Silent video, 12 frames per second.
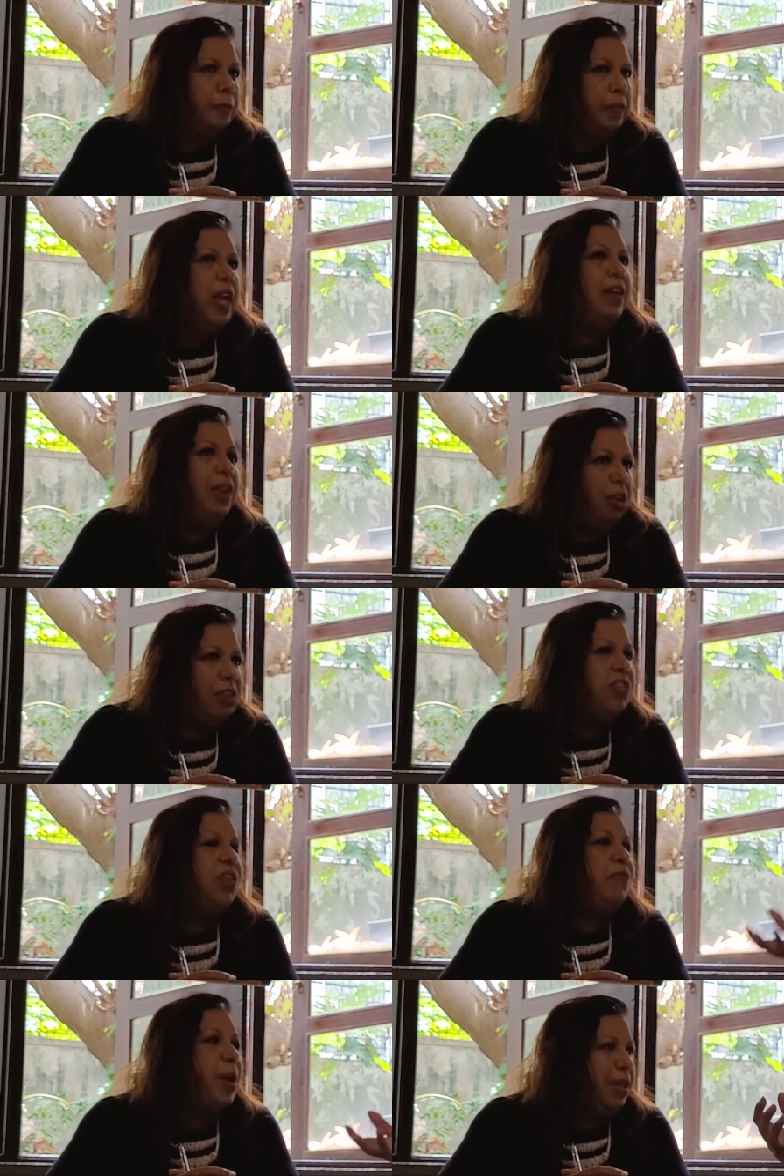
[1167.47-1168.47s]
there are lots
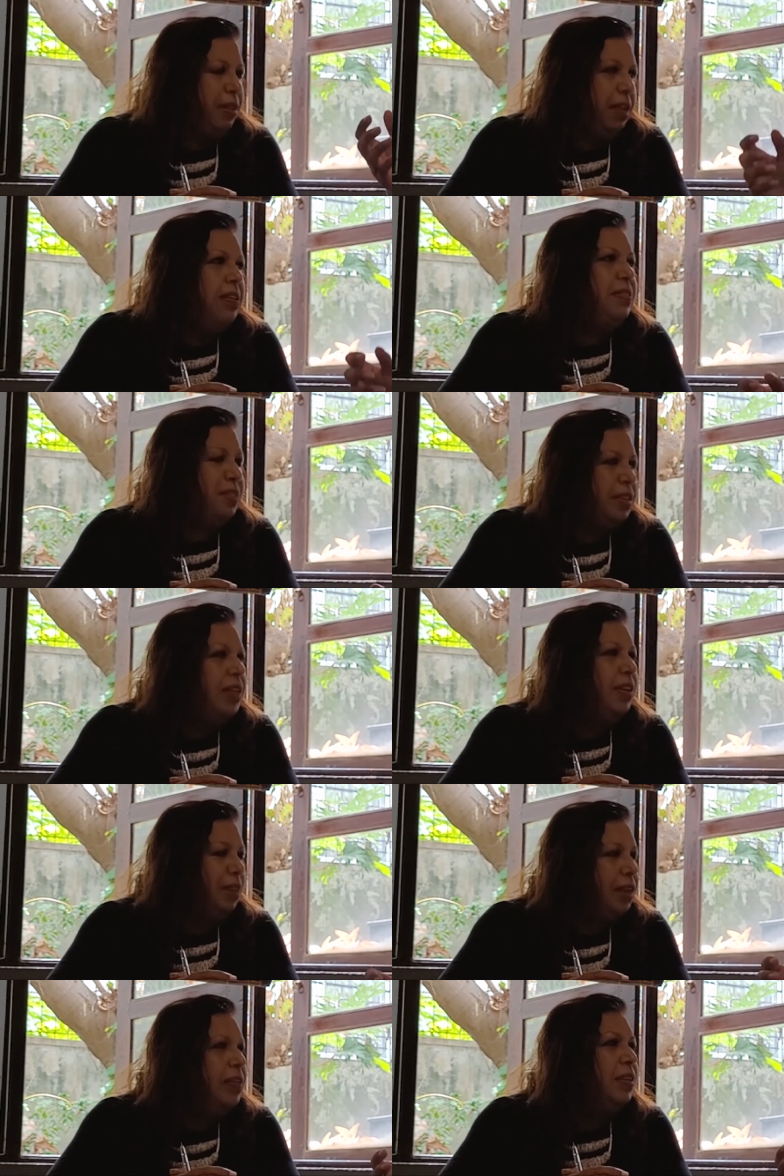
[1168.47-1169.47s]
from of barriers. In jobs.
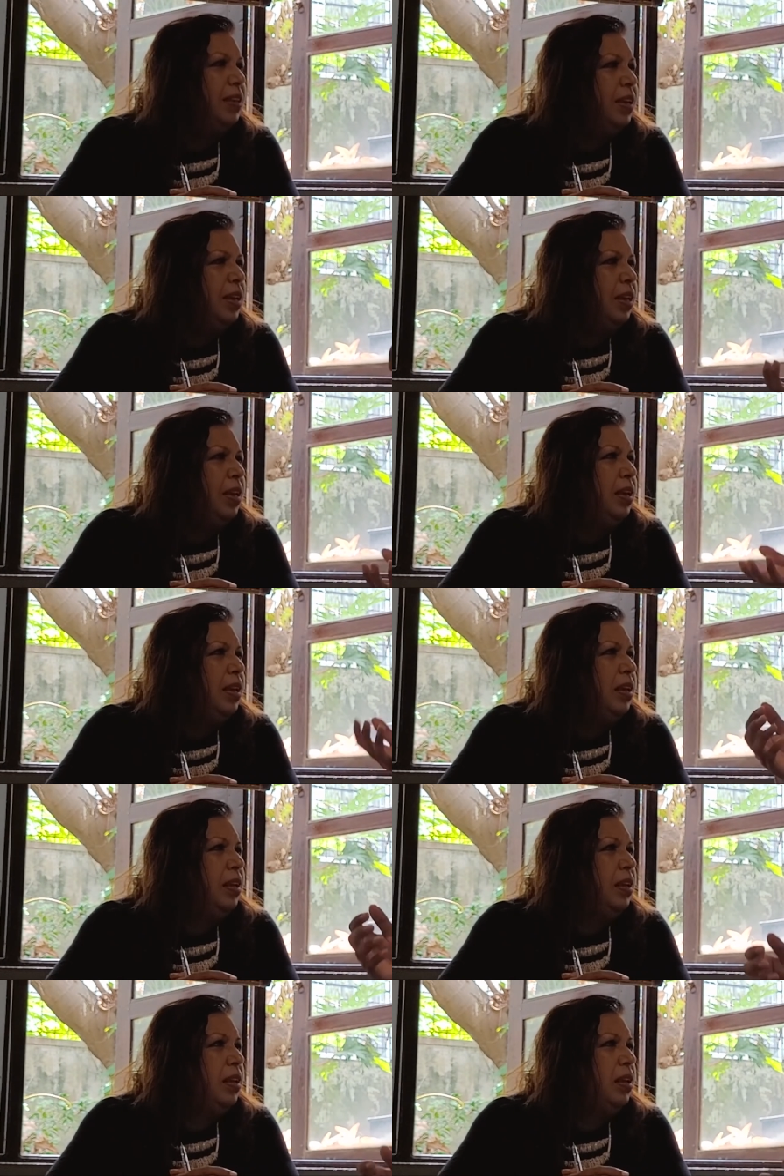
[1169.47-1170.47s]
What yeah. do you think is
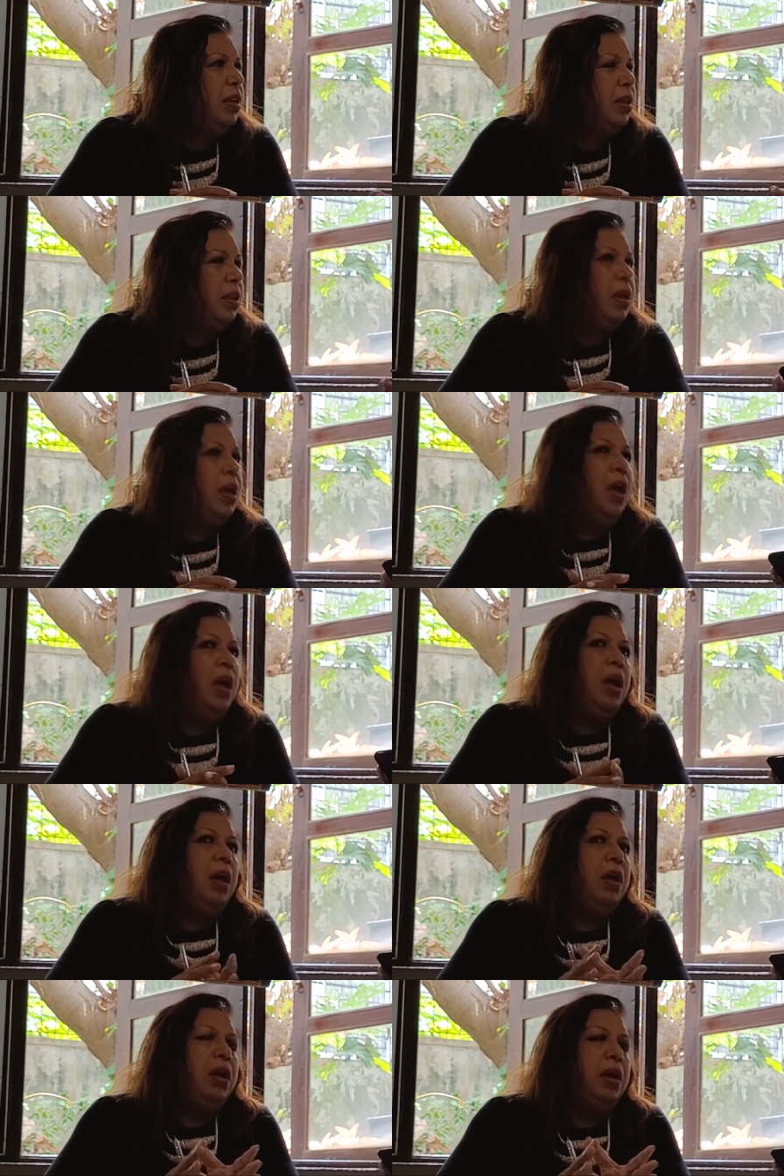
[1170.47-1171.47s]
the cause of that?
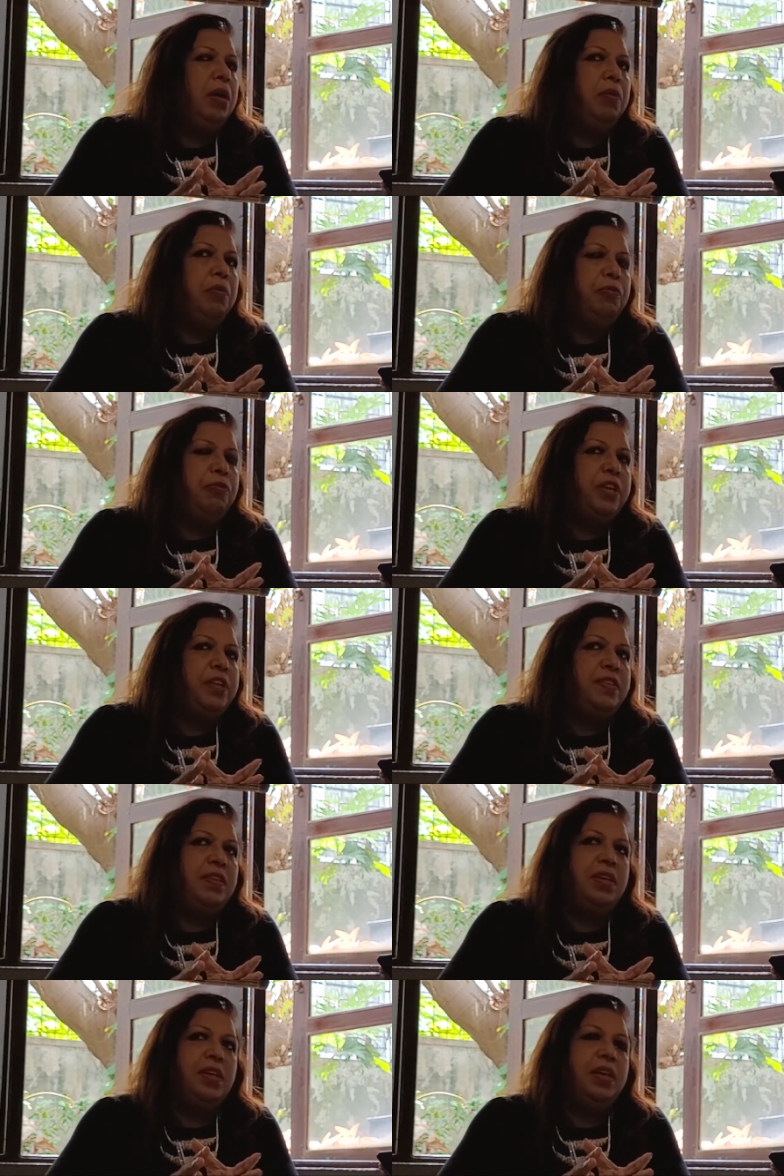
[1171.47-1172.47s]
Uh,
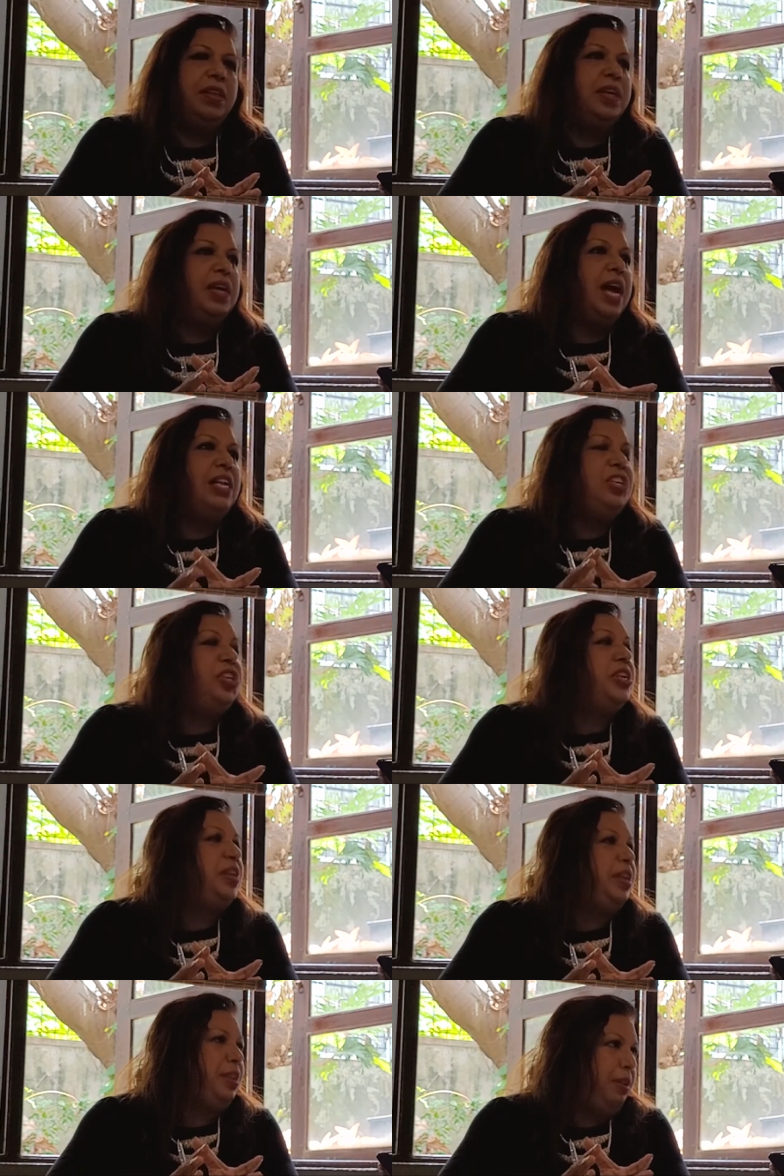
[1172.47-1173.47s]
first, uh, the
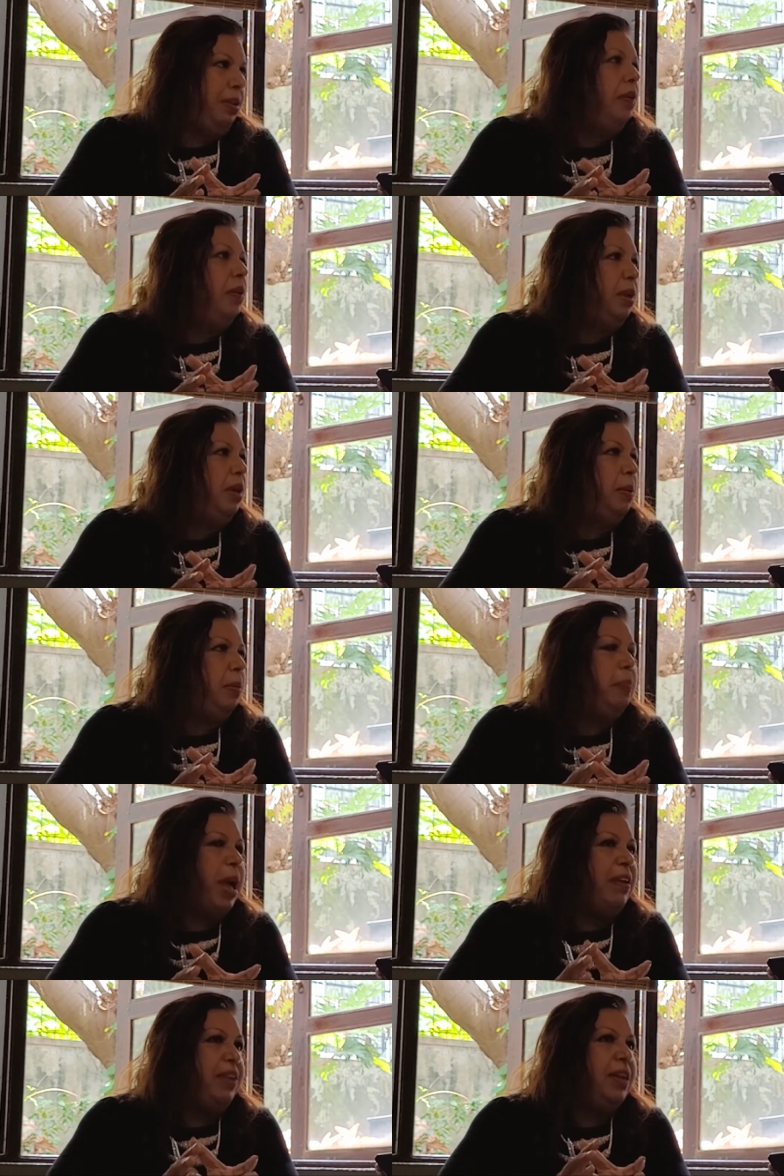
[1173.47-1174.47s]
cultural uh,
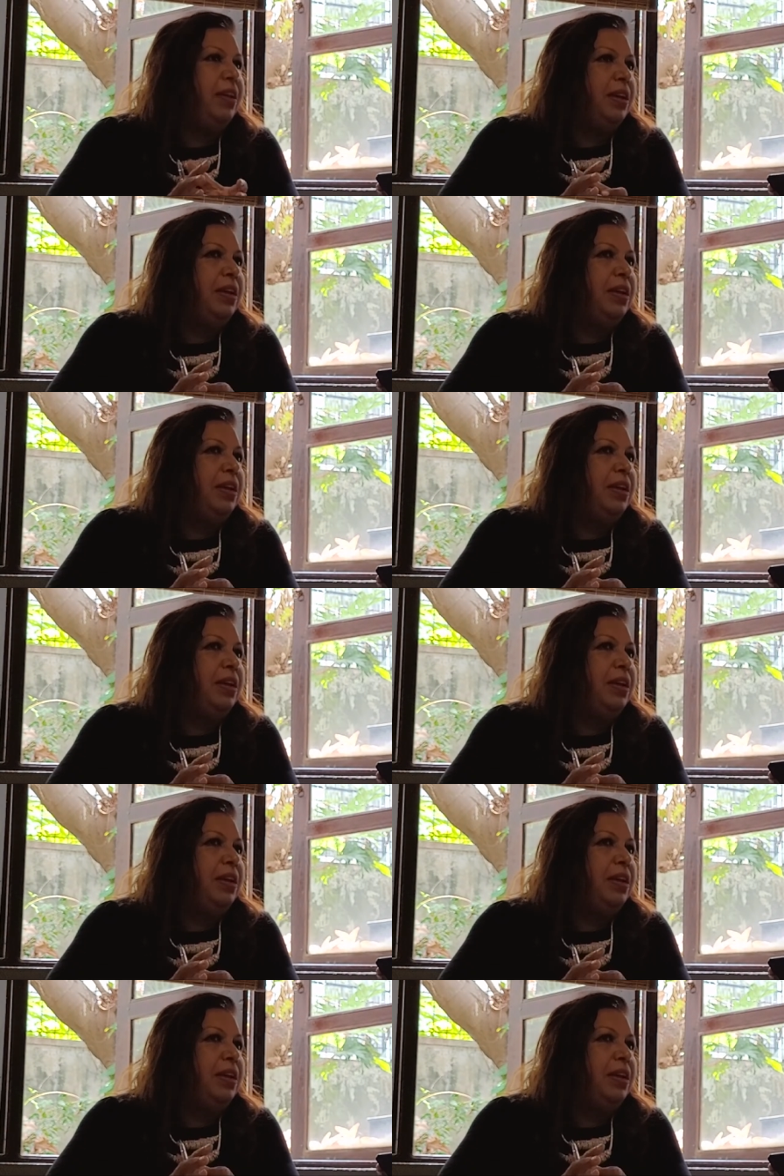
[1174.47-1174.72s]
barrier.